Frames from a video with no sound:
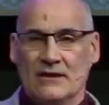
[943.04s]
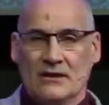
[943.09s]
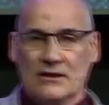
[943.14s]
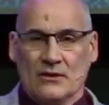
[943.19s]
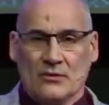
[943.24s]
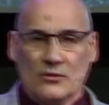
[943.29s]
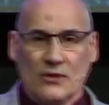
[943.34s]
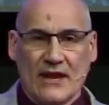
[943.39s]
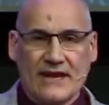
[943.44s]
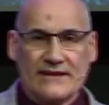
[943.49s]

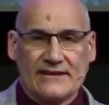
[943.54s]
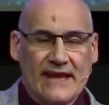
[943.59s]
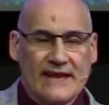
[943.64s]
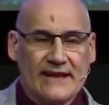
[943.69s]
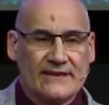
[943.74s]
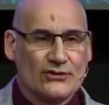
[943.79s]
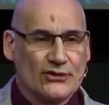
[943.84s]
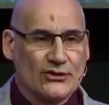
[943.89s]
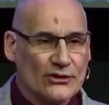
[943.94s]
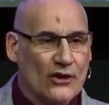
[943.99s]

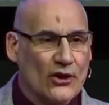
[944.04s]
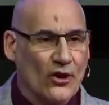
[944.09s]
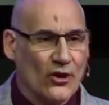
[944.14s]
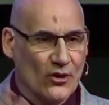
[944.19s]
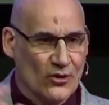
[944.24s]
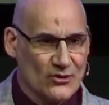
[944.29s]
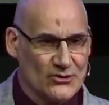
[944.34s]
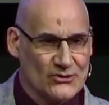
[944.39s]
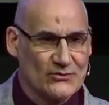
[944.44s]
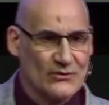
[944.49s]
It
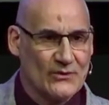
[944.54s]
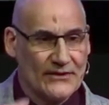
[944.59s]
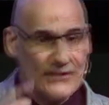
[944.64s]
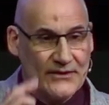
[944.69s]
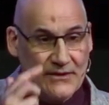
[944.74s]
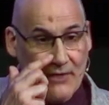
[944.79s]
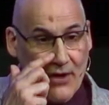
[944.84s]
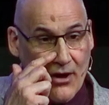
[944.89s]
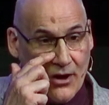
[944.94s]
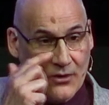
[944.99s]
grows the
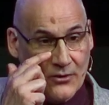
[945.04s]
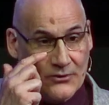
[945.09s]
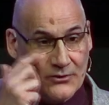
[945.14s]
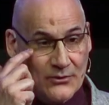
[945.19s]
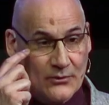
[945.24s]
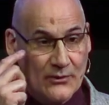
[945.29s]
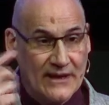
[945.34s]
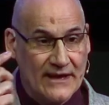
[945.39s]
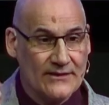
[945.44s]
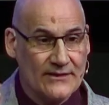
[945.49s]
more that
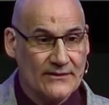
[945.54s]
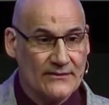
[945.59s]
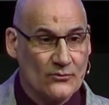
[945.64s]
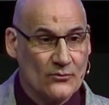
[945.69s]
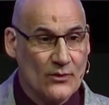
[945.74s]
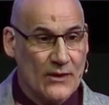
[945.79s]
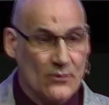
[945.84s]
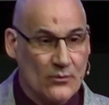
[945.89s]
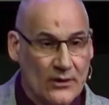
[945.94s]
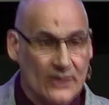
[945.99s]
we
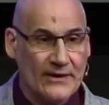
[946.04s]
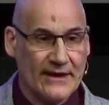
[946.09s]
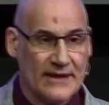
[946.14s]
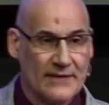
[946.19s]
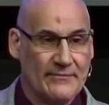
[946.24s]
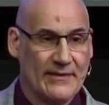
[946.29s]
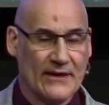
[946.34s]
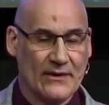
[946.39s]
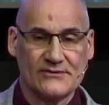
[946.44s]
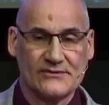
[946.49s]
worry
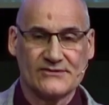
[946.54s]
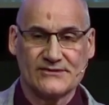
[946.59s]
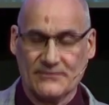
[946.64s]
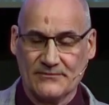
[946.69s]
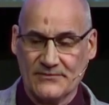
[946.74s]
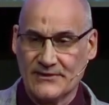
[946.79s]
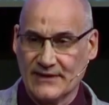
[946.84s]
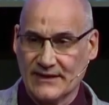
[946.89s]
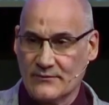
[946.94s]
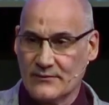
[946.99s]
about
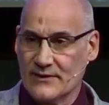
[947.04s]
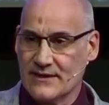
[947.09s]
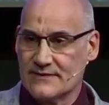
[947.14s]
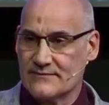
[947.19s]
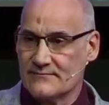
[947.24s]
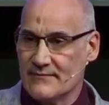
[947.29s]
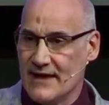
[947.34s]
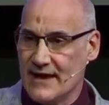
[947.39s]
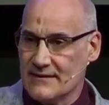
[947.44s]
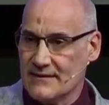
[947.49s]
something. We
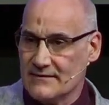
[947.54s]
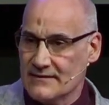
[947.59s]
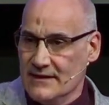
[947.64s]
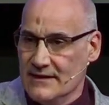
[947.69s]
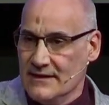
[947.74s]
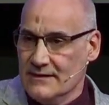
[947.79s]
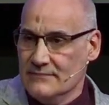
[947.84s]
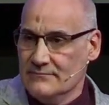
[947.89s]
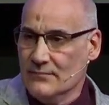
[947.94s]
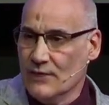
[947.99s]
make
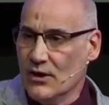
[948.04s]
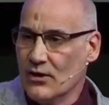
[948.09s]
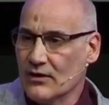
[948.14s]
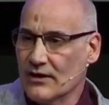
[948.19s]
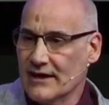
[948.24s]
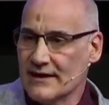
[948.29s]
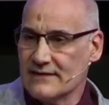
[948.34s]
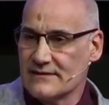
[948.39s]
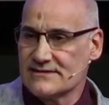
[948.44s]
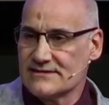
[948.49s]

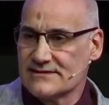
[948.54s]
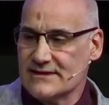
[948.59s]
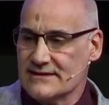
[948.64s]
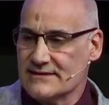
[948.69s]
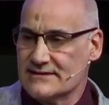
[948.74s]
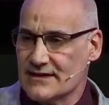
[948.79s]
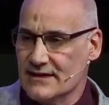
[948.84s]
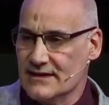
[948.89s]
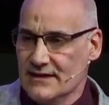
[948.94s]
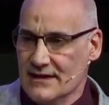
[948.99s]
molehills
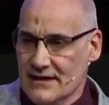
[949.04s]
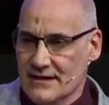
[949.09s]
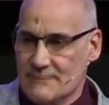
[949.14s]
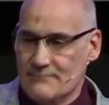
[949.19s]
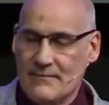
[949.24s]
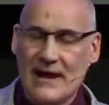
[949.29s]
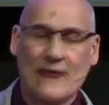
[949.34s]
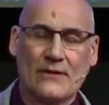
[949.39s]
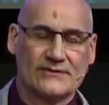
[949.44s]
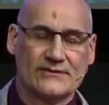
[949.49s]
into
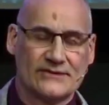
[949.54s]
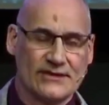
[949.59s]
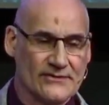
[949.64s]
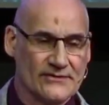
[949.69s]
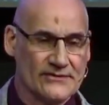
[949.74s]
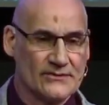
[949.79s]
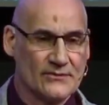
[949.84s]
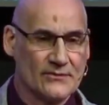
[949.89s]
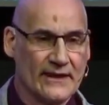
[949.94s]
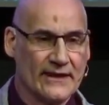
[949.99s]

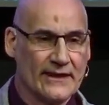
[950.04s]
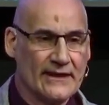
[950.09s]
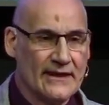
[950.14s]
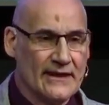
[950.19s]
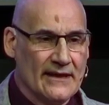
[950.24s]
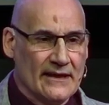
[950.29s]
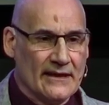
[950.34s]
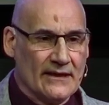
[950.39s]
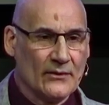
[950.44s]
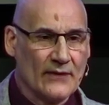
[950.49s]
mountains. We
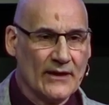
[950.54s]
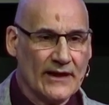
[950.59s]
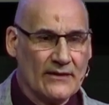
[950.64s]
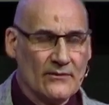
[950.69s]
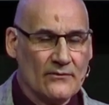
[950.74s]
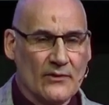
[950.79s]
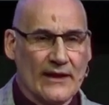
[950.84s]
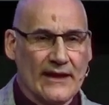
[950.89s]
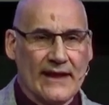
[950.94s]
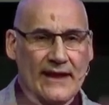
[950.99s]

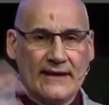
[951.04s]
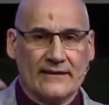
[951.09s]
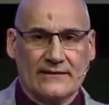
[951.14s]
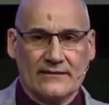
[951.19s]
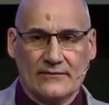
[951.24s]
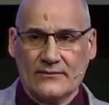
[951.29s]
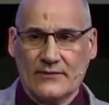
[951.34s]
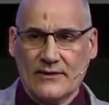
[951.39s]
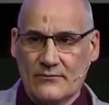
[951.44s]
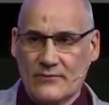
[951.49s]

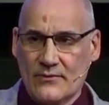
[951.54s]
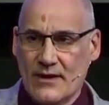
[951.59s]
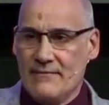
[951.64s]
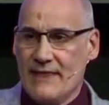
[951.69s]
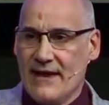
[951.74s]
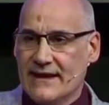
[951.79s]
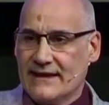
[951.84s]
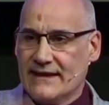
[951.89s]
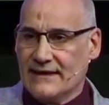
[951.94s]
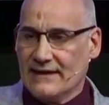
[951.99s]

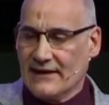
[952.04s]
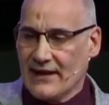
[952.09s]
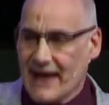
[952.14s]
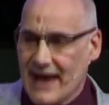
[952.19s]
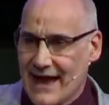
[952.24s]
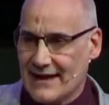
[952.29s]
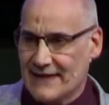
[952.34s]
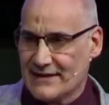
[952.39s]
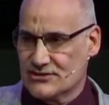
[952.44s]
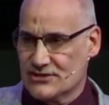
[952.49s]
make it
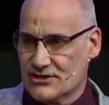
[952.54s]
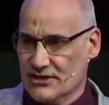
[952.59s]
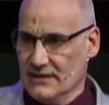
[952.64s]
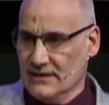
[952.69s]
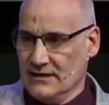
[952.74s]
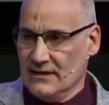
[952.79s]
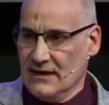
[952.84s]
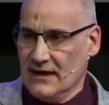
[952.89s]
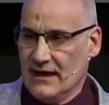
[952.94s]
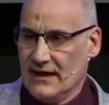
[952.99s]
larger
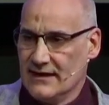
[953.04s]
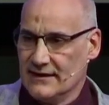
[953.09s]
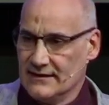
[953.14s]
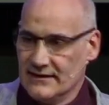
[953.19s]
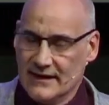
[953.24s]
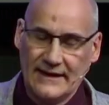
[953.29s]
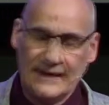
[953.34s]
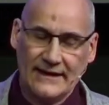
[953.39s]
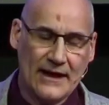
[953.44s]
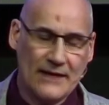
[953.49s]

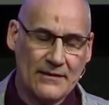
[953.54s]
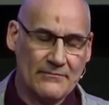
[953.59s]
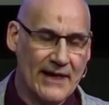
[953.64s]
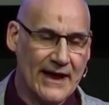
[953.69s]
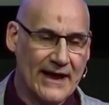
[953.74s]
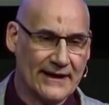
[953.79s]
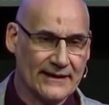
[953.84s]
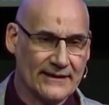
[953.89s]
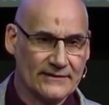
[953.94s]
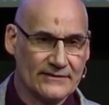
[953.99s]
in our
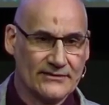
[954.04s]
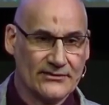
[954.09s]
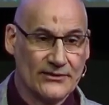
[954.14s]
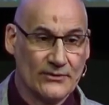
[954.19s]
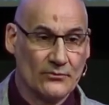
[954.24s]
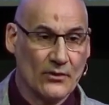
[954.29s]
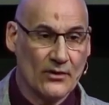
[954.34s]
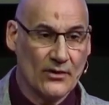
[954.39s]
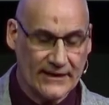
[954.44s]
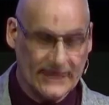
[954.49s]
mind than
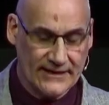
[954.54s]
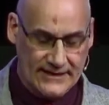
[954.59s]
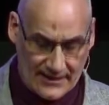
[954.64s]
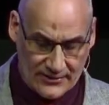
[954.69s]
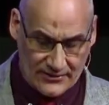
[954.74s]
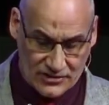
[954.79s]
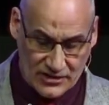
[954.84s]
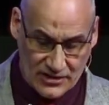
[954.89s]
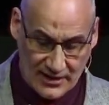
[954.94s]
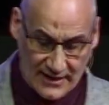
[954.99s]
what it
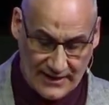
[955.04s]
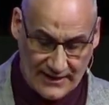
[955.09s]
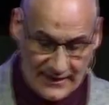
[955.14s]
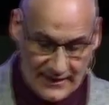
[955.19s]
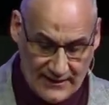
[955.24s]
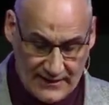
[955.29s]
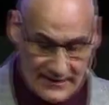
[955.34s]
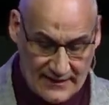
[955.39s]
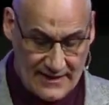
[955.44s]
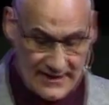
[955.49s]
actually
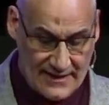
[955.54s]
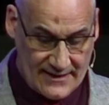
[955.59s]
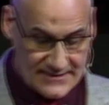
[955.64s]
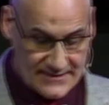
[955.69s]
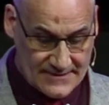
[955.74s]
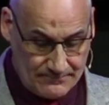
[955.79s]
is.